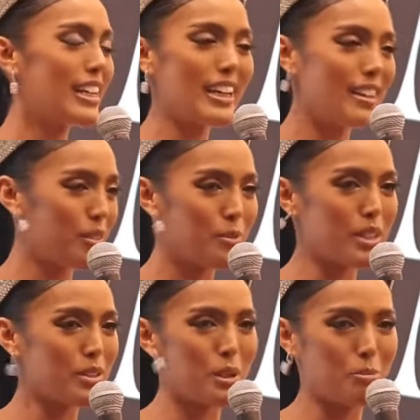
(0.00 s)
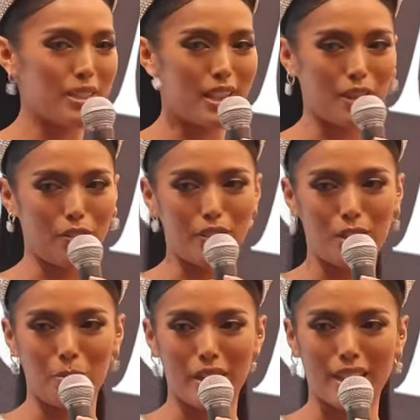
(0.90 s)
I cannot wait to represent the
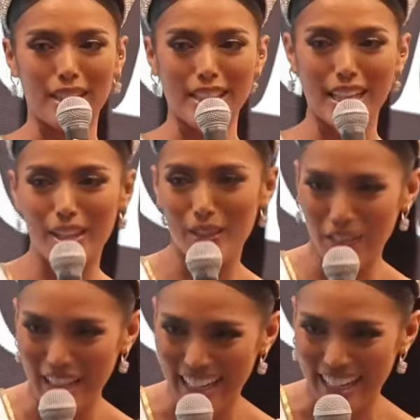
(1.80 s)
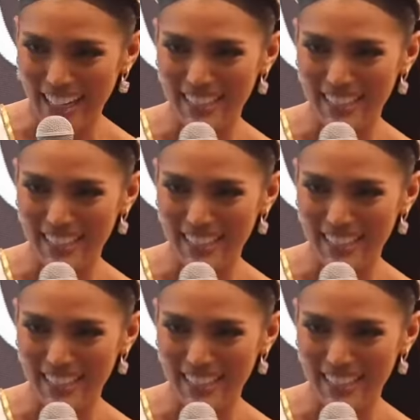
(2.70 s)
Philippines. Thank you, Rihanna.